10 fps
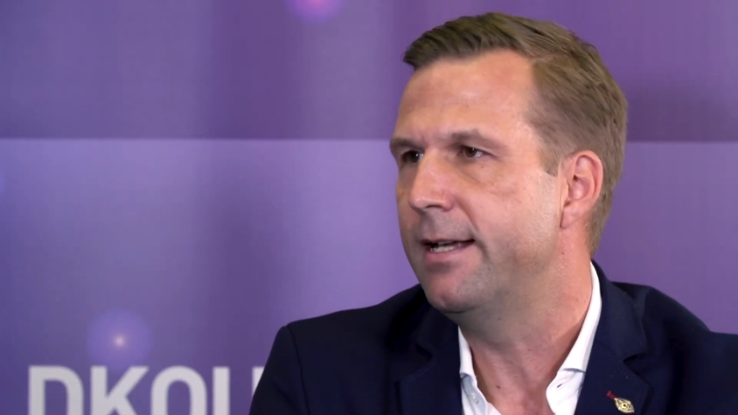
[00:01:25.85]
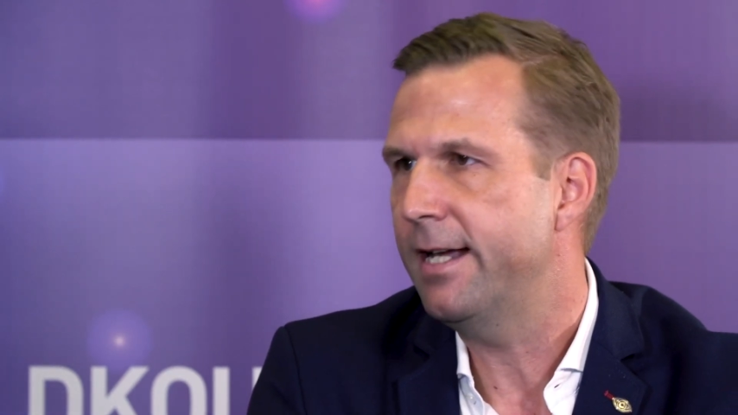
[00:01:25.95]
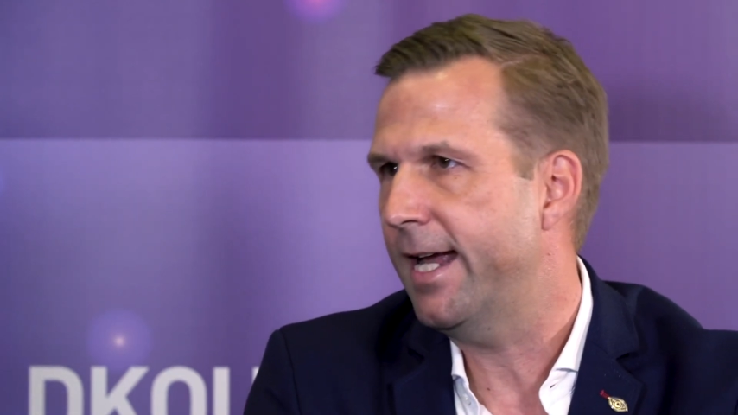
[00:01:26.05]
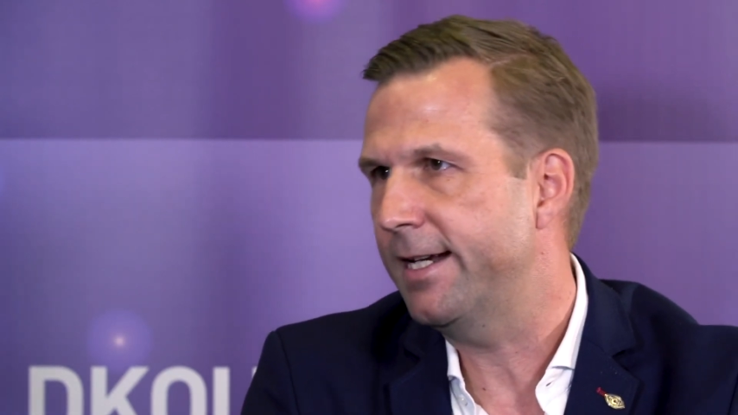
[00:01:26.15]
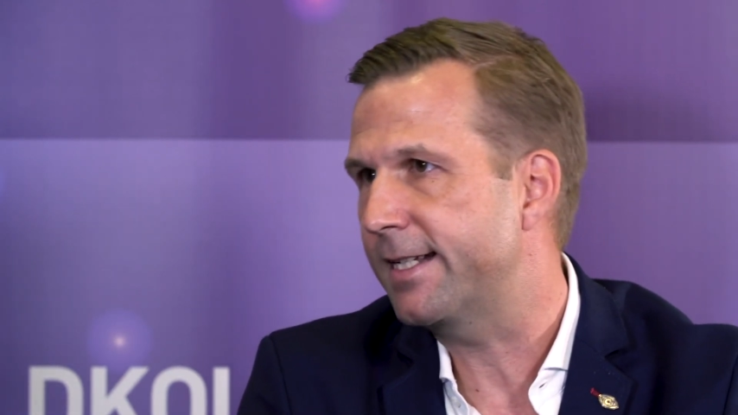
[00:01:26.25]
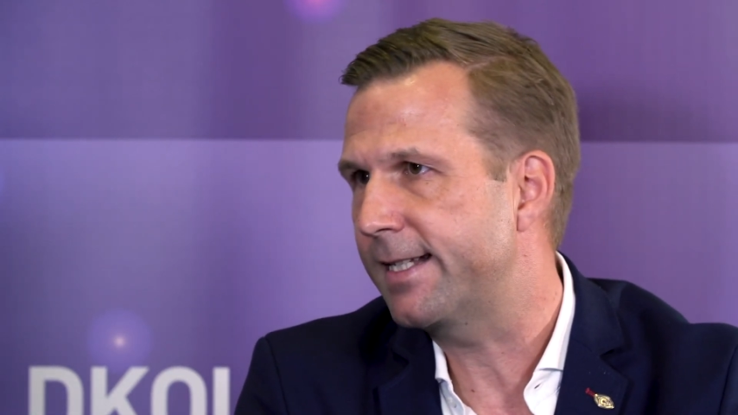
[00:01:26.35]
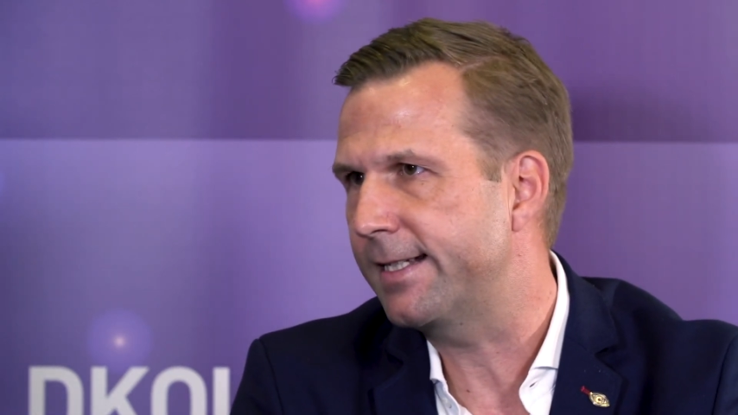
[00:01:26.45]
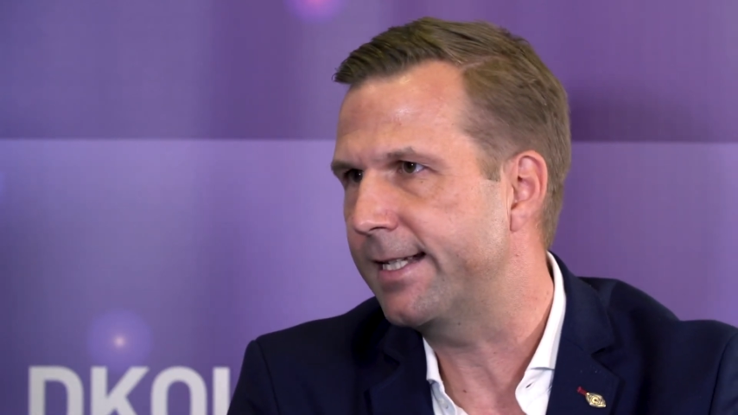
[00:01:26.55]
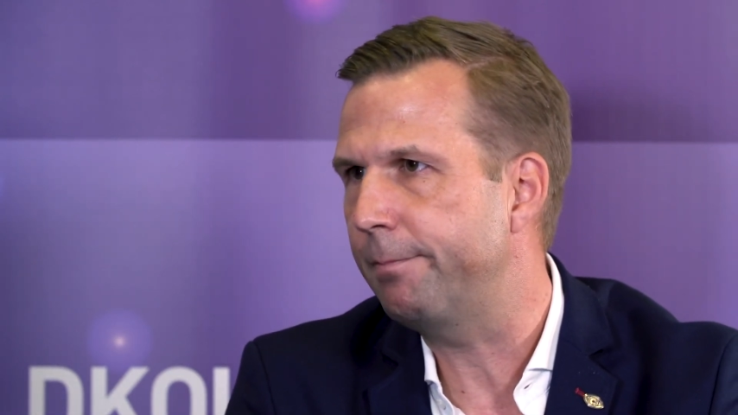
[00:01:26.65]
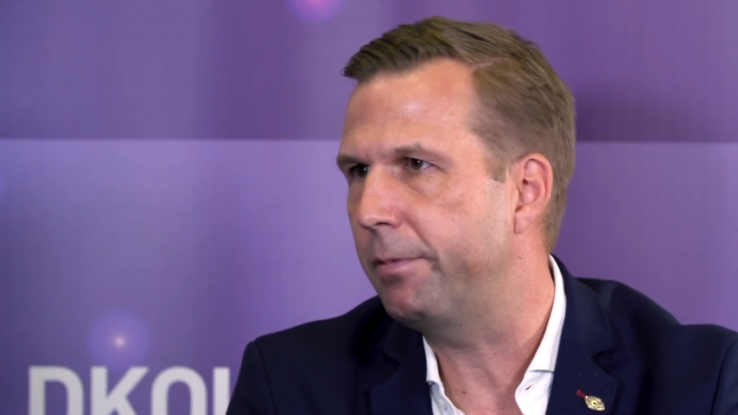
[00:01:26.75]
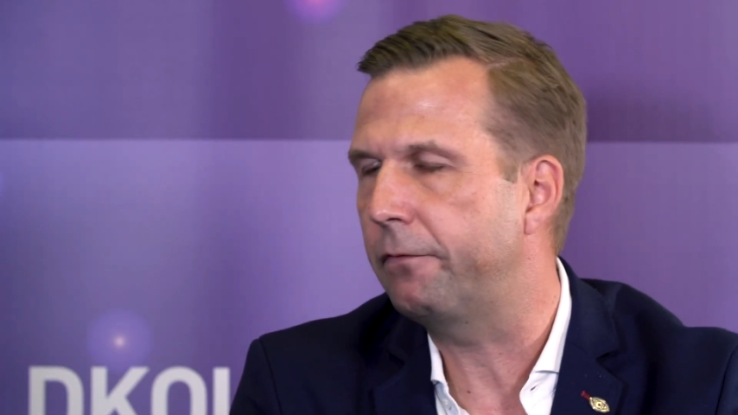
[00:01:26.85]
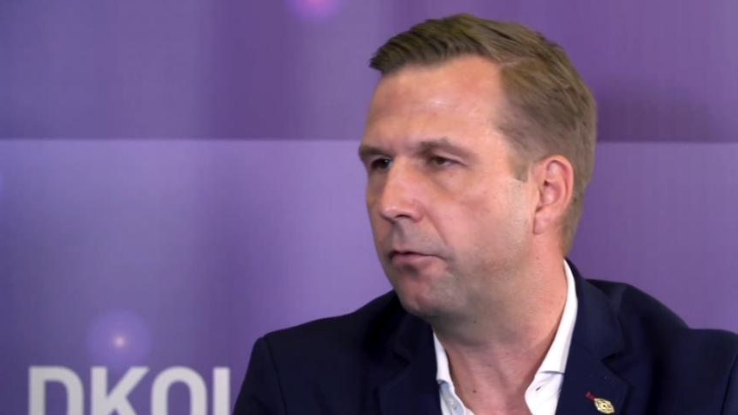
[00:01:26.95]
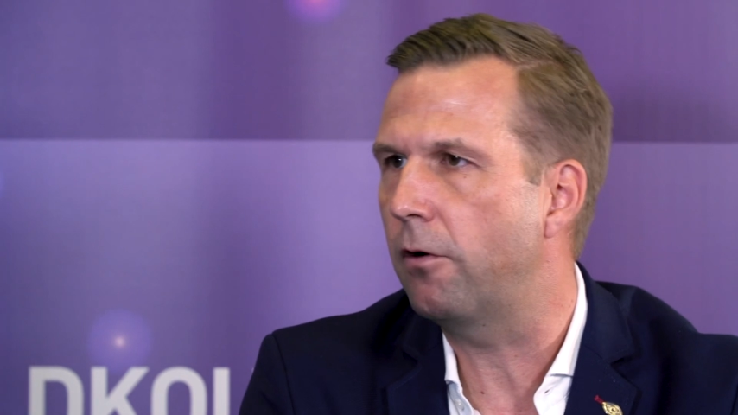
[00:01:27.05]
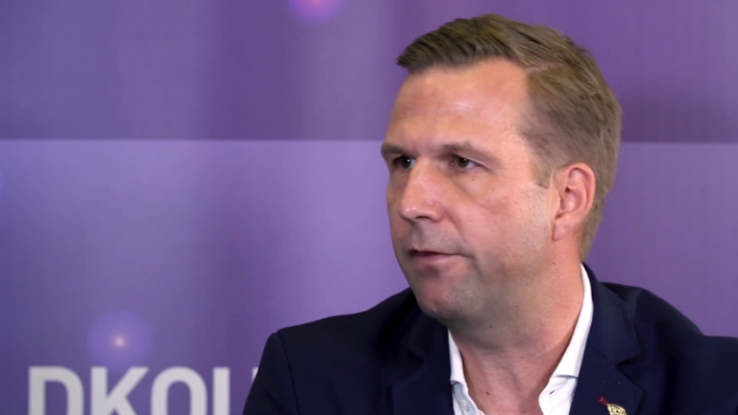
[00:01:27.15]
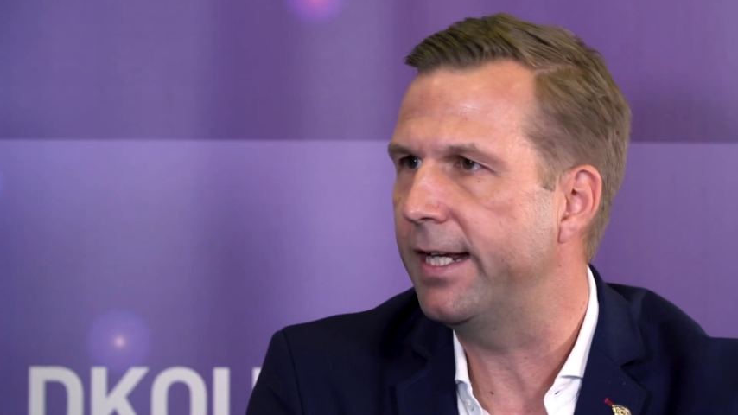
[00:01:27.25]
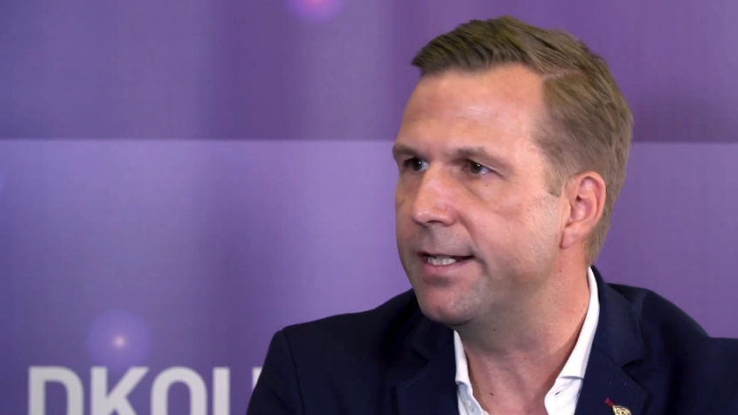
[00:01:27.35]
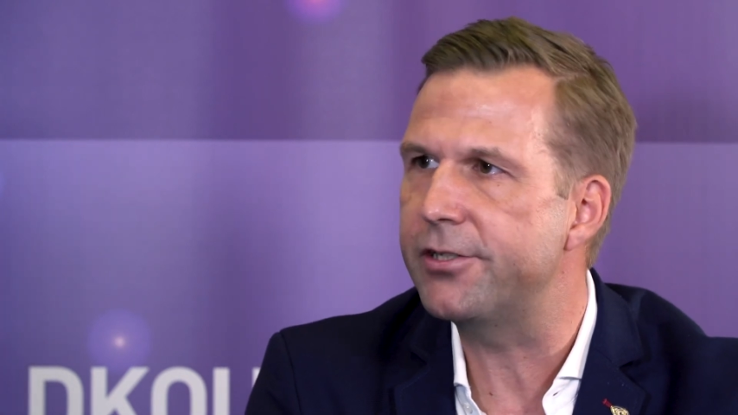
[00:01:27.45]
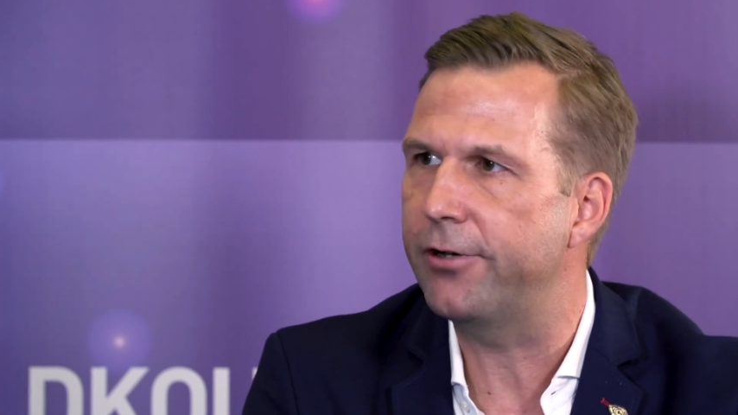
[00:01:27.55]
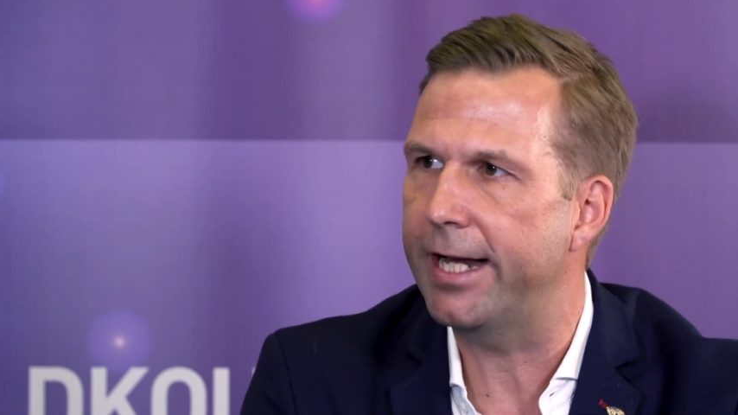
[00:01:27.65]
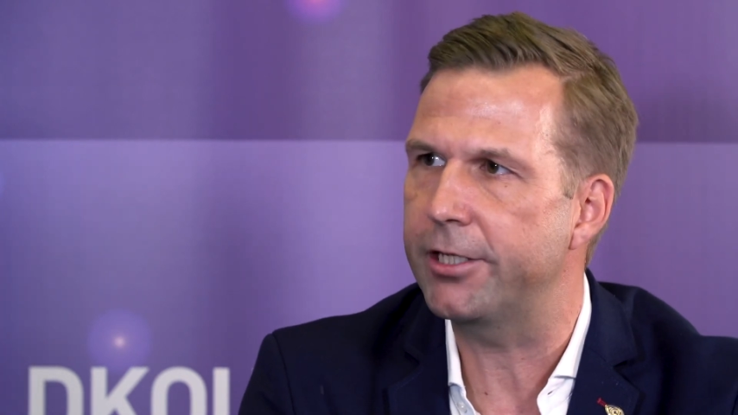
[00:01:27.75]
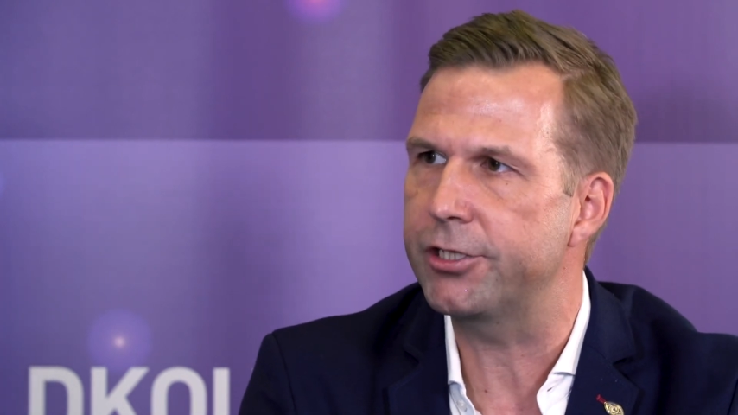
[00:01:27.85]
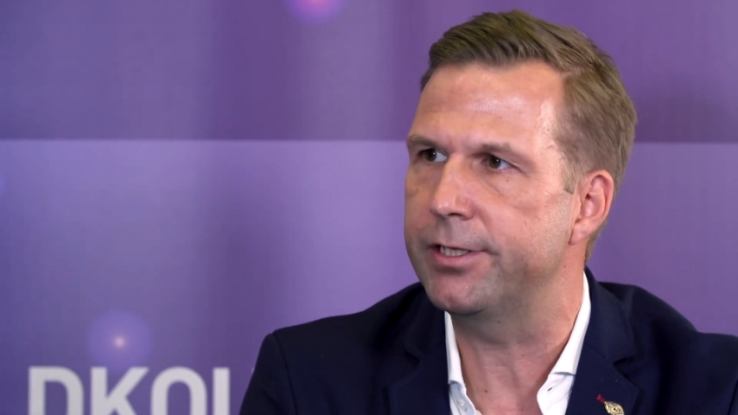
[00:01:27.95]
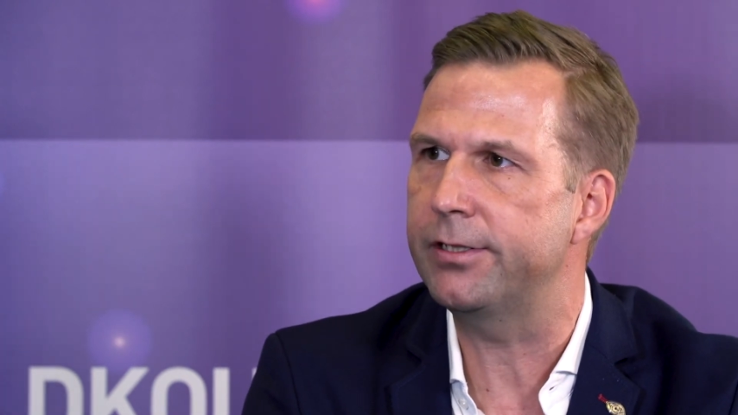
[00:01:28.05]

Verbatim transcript: and as I said before, the interaction